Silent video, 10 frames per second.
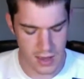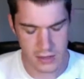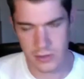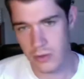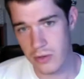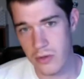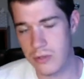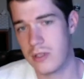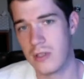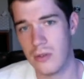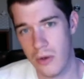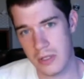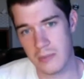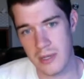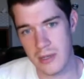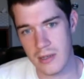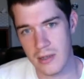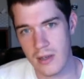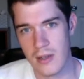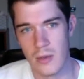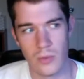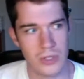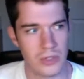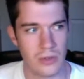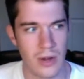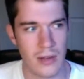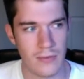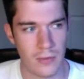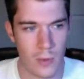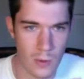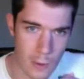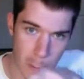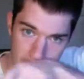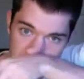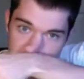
So they're using USB, which is great for